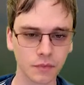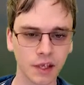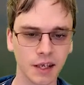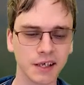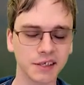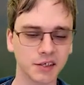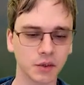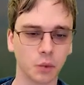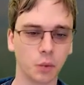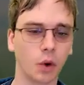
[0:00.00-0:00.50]

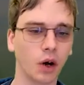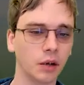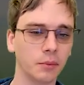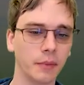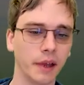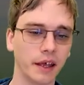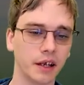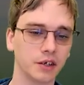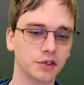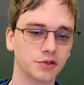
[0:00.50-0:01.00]
it's a 1
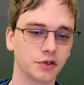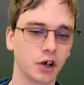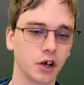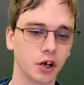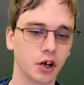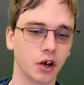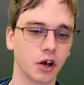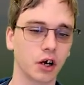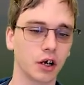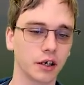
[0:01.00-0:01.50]
mana draw
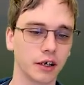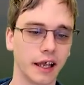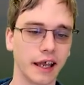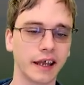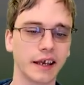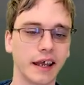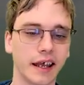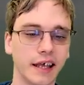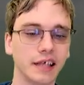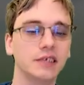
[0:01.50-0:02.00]
card,
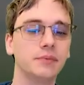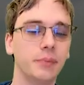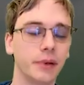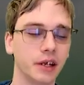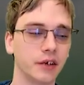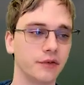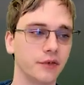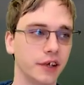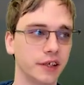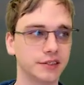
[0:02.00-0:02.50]
and its
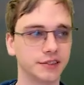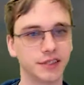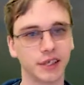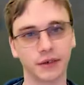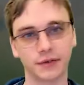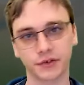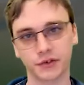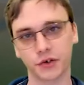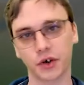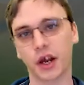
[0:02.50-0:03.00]
benefit,
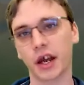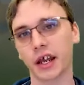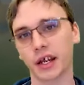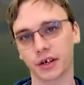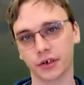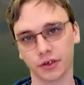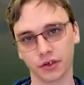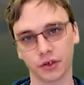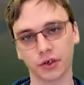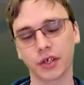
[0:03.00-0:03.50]
instead of
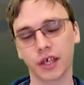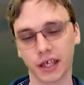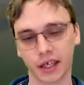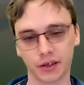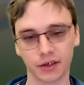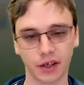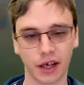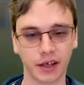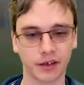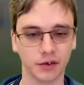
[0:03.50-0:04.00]
scrying or looking
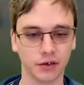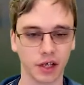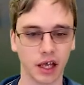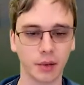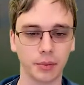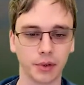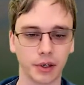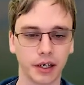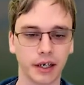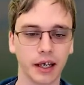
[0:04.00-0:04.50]
at your
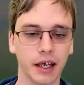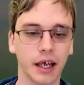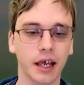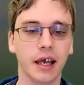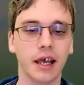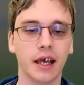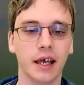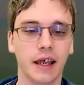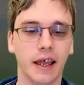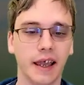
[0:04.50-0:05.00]
library,
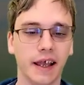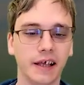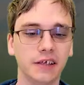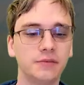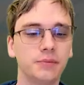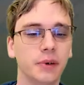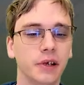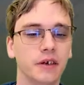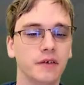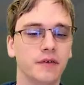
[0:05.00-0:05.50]

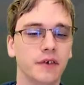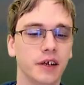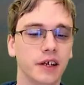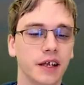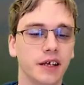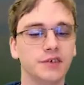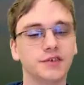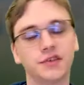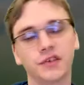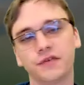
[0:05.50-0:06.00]
its benefit
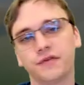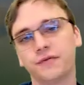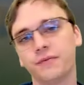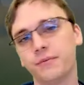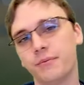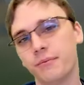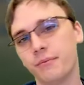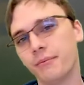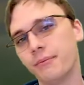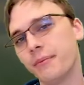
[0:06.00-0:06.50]
is to
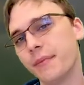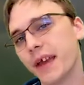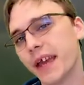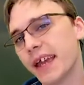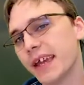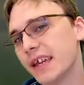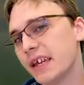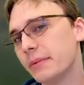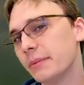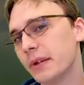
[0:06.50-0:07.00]

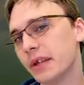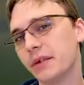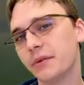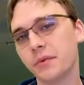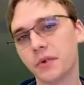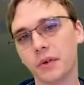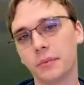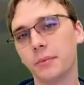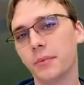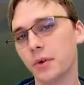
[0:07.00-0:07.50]
maybe
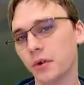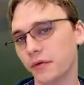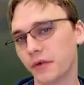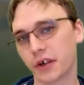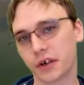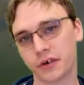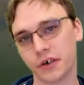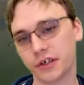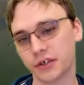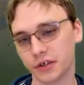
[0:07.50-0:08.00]
remove
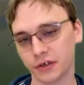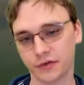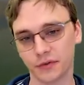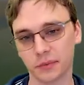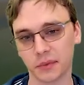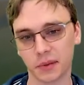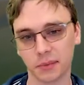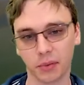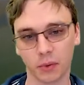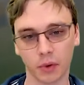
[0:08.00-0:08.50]
a creature
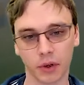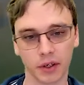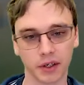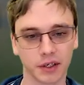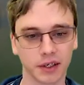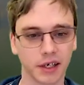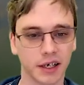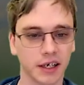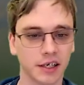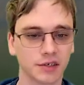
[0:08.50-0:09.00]
from the board.
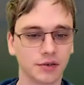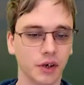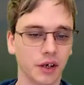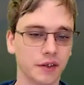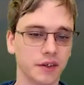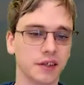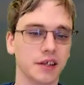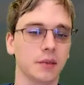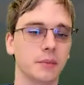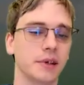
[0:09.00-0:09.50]
So I
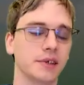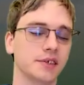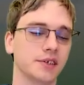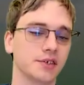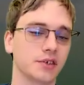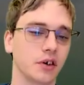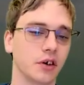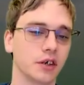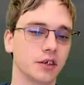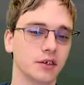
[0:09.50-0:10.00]
think that makes
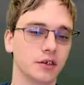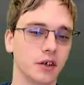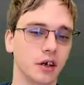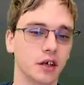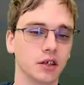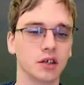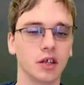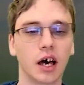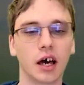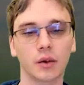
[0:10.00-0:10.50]
this card
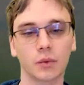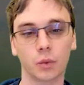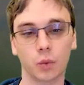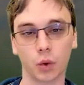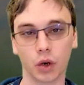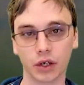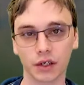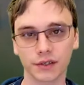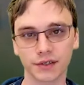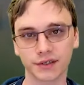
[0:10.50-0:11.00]
a lot
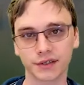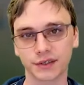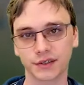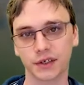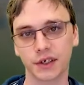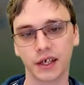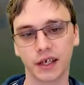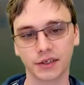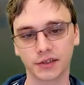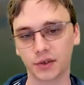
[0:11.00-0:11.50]
worse.
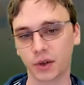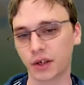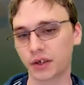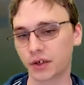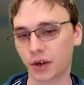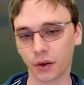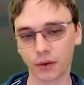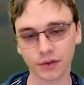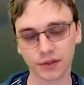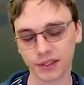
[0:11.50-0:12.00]
So I
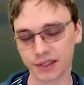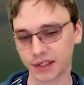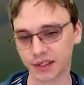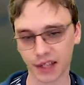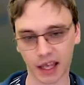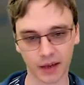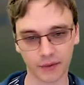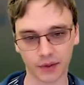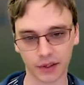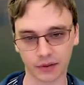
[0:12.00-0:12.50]
don't see
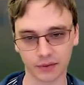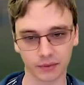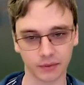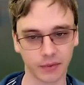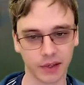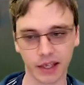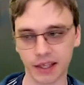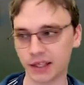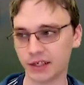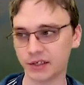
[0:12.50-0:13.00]
this having
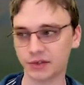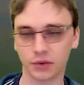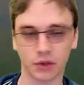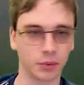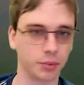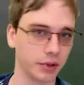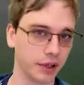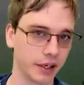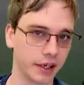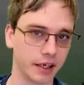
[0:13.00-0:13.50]
any sort
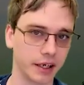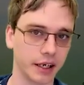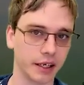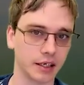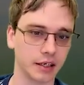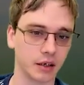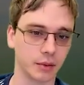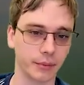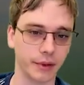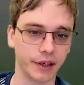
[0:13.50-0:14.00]
of play
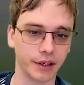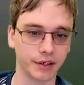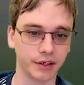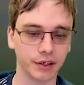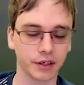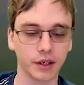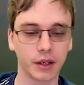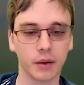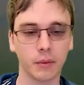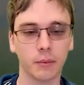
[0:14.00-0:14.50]
in
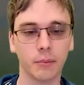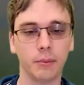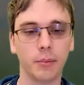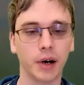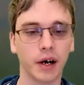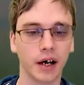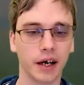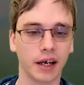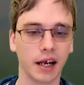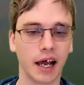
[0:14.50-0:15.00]
Commander,
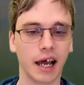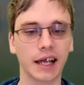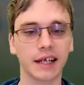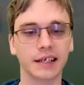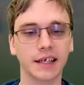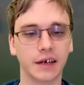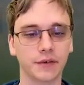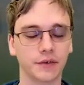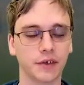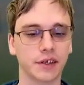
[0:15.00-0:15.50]
but I
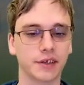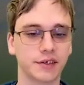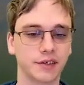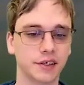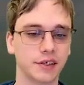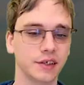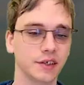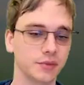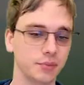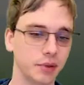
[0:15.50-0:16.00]
definitely
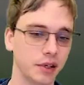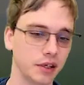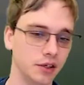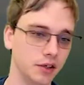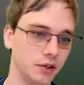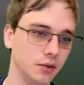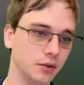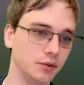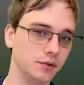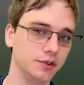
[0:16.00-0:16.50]
see this being
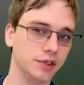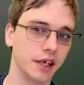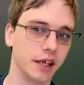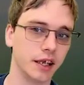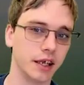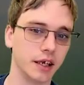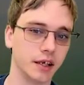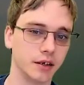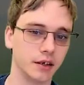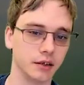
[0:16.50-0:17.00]
used
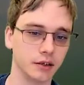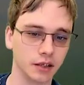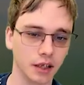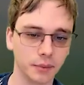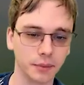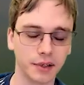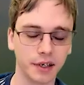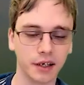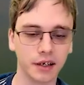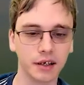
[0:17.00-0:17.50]
in
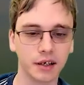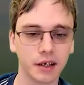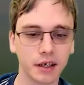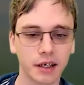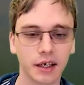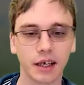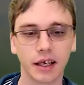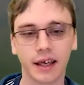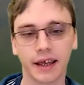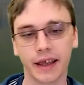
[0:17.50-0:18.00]
Limited
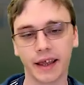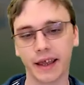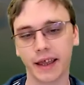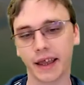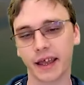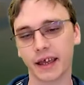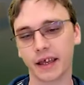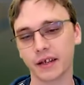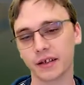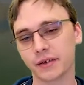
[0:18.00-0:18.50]

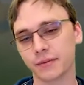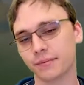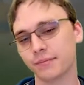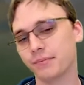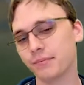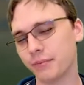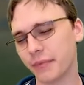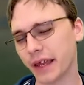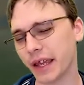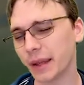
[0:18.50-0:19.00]
and
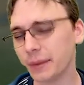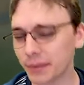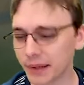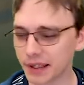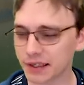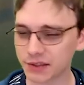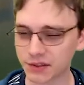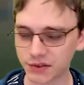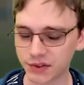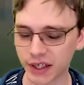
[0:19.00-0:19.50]

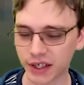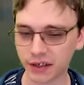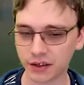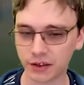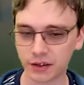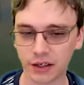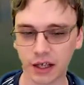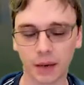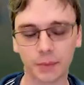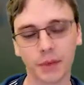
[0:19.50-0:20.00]
maybe in
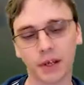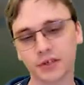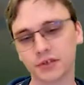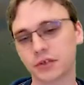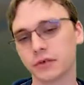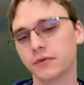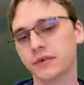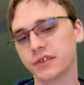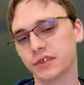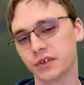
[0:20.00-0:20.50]
Standard. I'm not
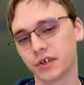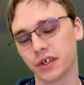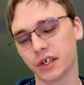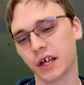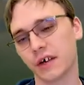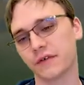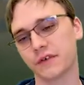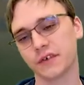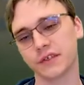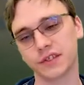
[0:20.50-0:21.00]
sure if it's good
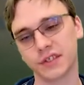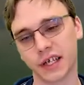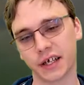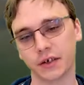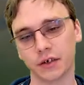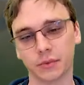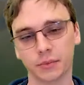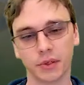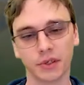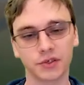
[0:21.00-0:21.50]
enough for
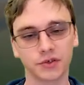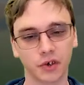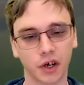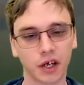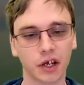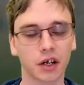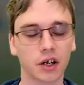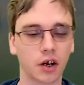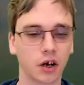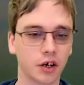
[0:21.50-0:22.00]
Standard, but
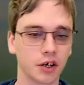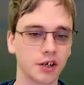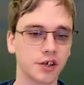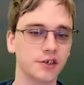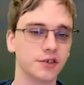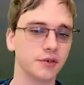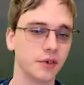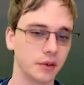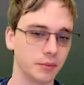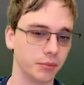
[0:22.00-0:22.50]
drawing a card
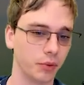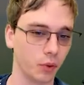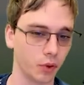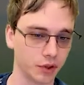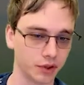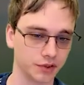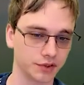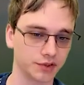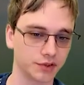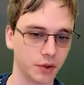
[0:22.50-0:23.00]
is
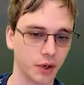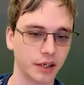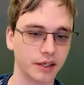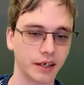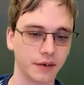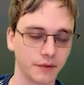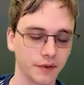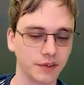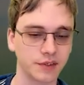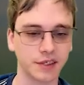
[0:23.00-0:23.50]
important, so I
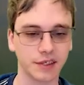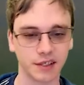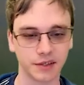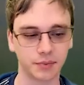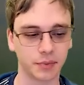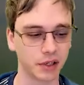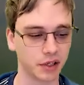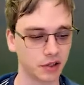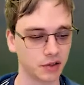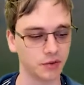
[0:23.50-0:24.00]
definitely see this
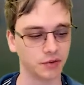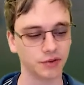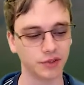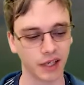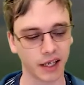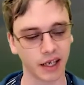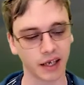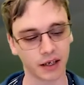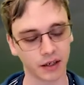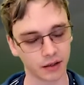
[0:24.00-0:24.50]
being
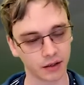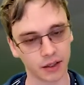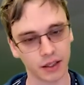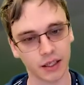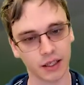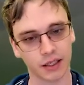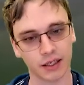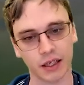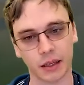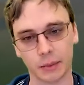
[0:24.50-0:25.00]
used in
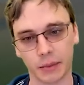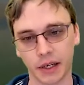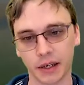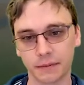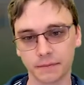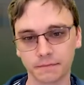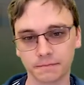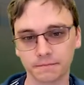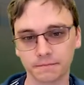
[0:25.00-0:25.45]
Limited.